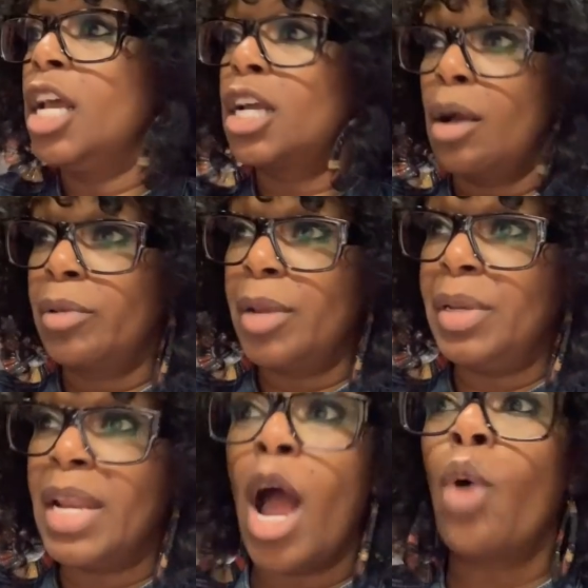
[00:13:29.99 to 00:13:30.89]
"Come get
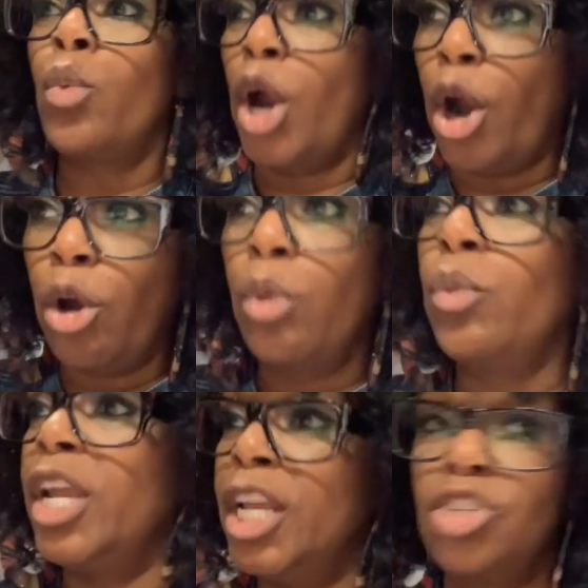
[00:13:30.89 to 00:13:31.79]
me now. We're hurt.
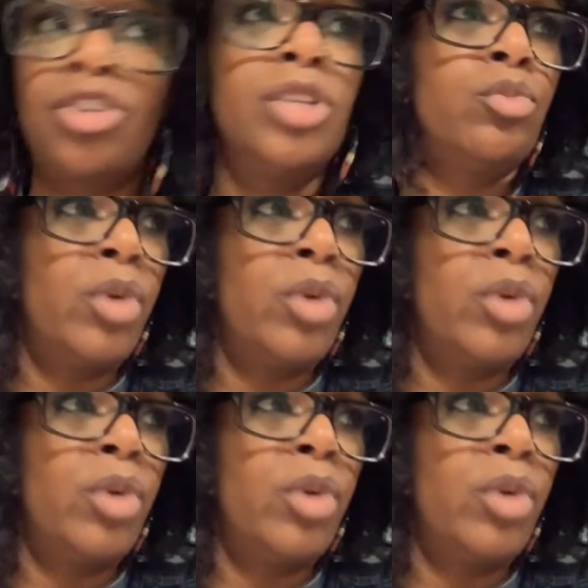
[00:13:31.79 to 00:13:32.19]
We're injured.